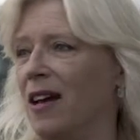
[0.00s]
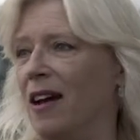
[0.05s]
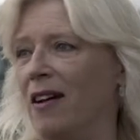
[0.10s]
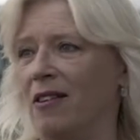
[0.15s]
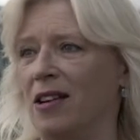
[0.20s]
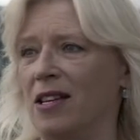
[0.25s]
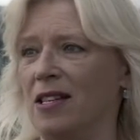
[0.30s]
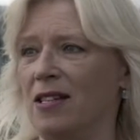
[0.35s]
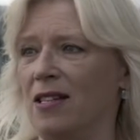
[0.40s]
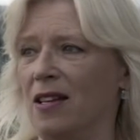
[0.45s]

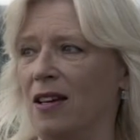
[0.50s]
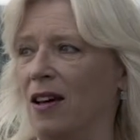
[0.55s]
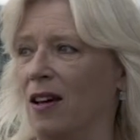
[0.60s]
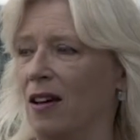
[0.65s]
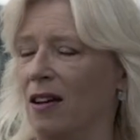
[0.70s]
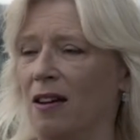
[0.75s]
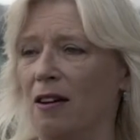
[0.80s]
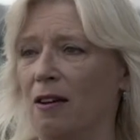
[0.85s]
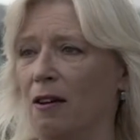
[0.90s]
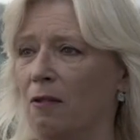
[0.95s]
there is
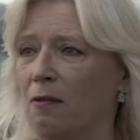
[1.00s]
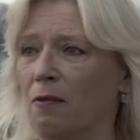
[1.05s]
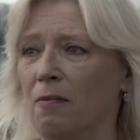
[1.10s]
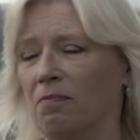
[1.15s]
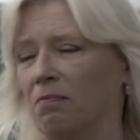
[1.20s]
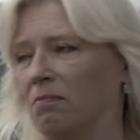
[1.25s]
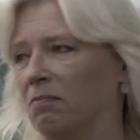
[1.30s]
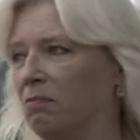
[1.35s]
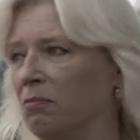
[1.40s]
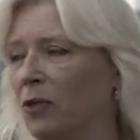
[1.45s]
a
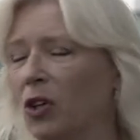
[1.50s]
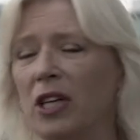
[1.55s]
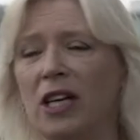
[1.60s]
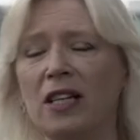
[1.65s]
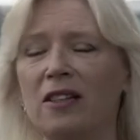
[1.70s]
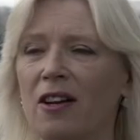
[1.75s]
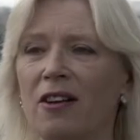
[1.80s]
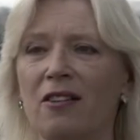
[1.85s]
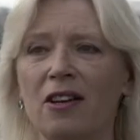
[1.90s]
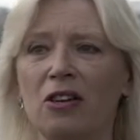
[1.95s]

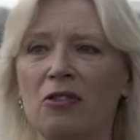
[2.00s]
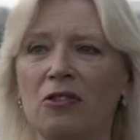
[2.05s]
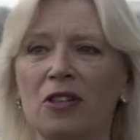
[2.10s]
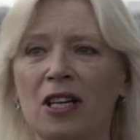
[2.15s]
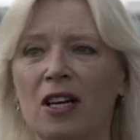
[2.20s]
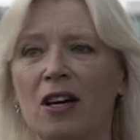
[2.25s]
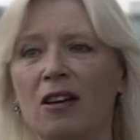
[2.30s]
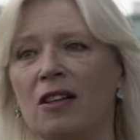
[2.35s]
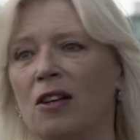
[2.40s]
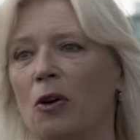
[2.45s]
monetary
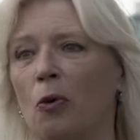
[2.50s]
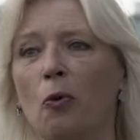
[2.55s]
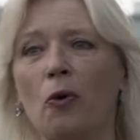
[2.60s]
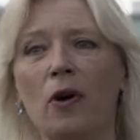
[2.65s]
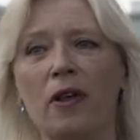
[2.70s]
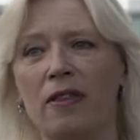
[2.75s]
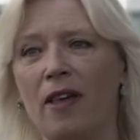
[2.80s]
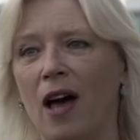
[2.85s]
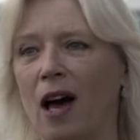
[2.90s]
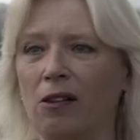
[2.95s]
union
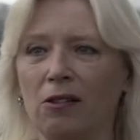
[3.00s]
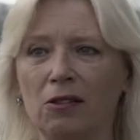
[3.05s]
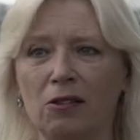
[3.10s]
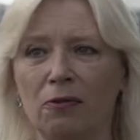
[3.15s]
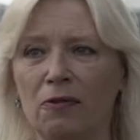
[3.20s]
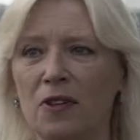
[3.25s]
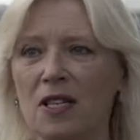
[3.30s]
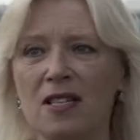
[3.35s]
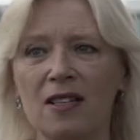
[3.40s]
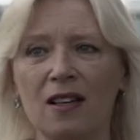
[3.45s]
without
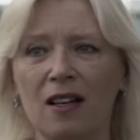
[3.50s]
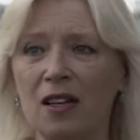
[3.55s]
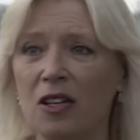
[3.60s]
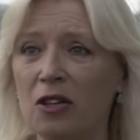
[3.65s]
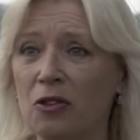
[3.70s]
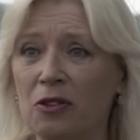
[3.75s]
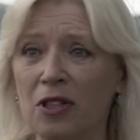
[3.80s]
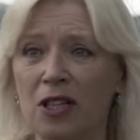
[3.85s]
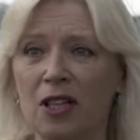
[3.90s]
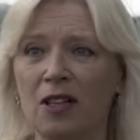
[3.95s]
fiscal
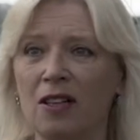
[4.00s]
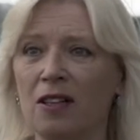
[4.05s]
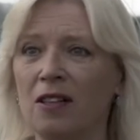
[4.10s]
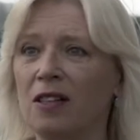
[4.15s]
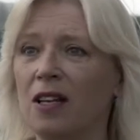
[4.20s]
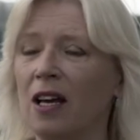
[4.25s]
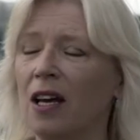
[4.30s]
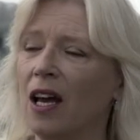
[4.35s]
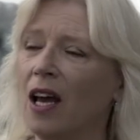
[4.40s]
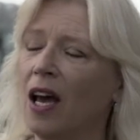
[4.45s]

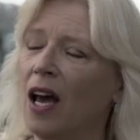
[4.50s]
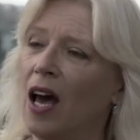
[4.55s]
union